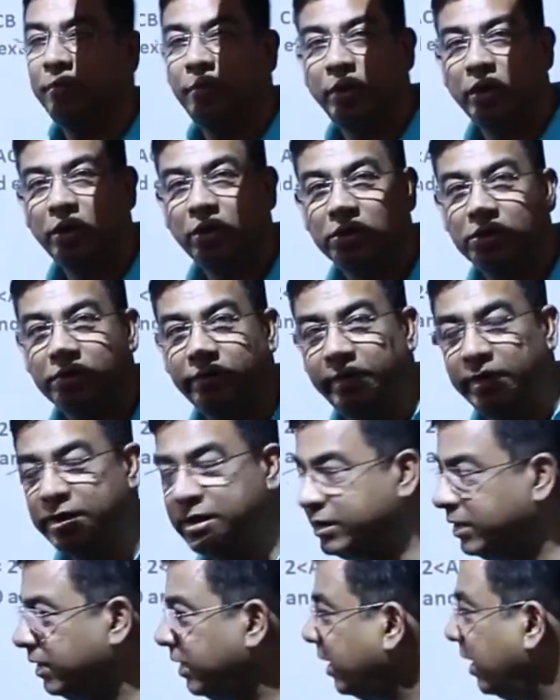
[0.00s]
because of
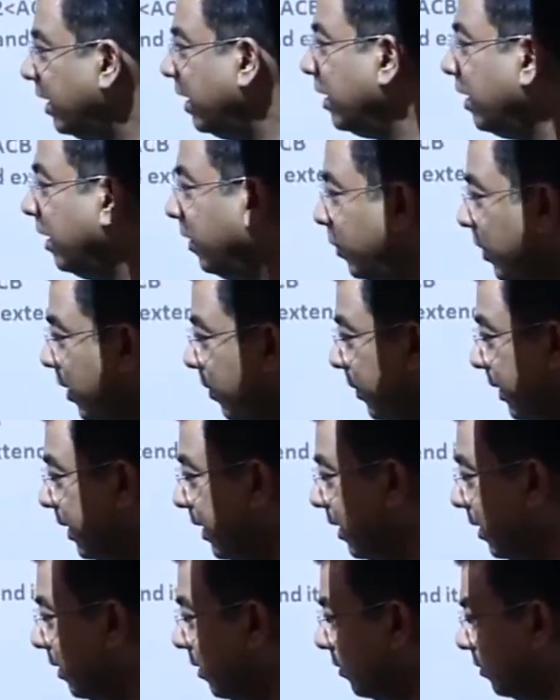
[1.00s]
exterior angle
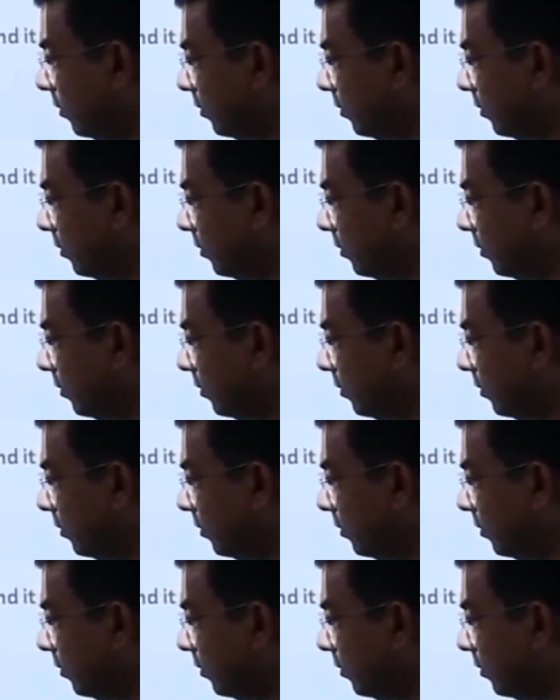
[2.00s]
property.